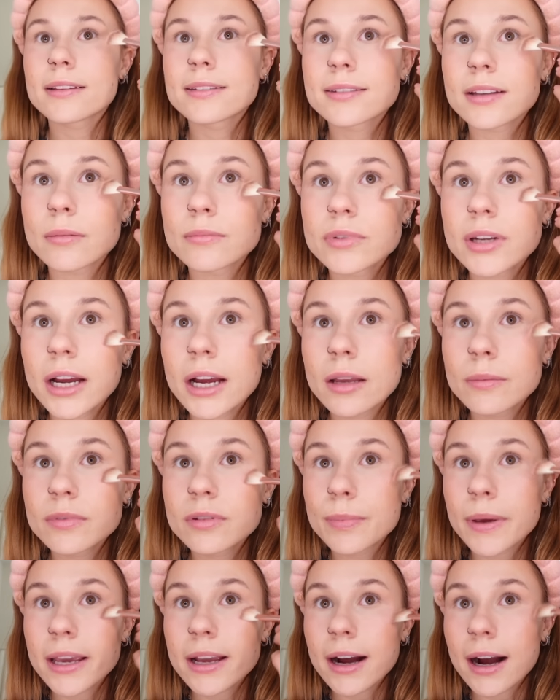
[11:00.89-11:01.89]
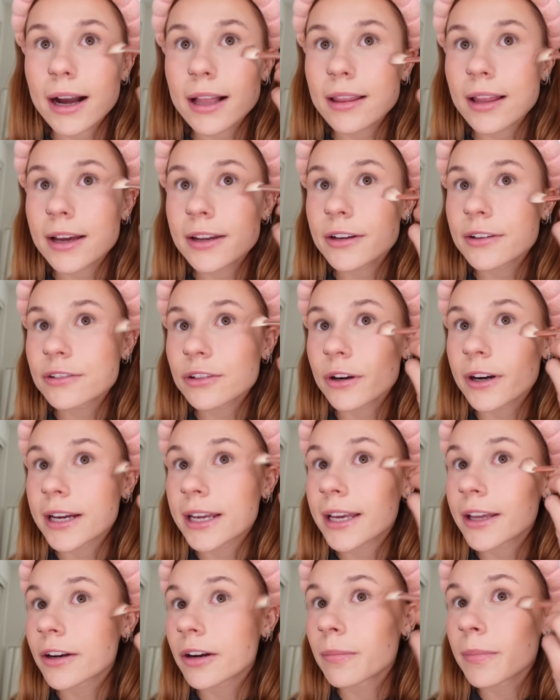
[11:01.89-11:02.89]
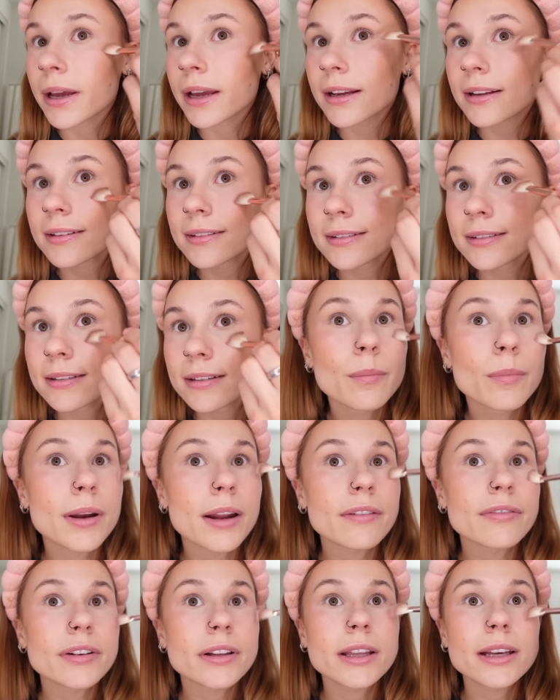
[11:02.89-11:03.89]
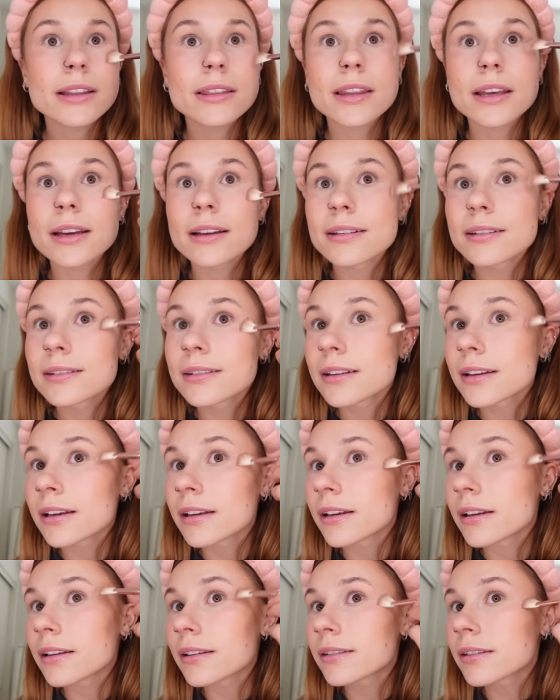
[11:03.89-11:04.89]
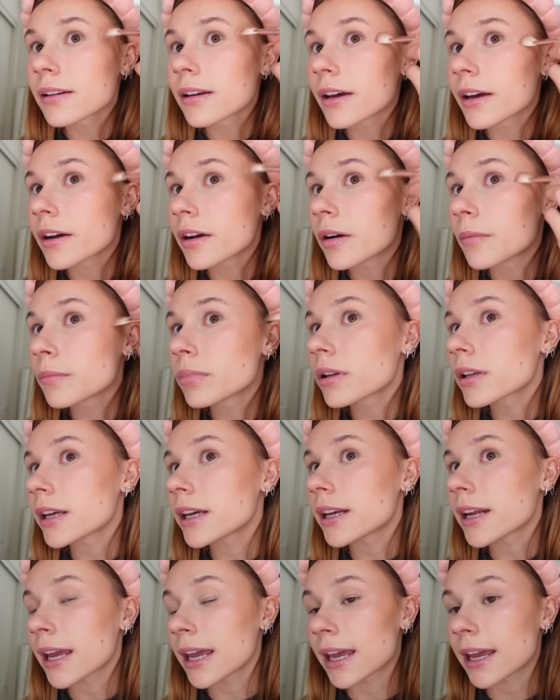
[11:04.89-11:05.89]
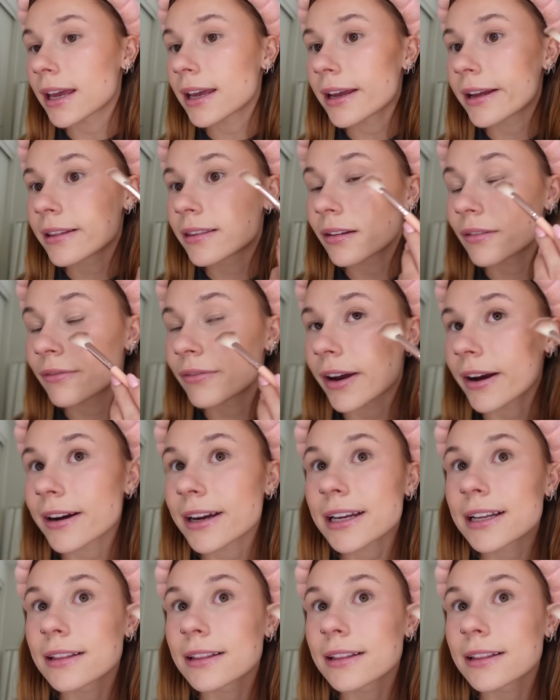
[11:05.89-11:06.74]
sometimes pink highlighters are a hit or miss, but I feel like this is a complete hit. It's very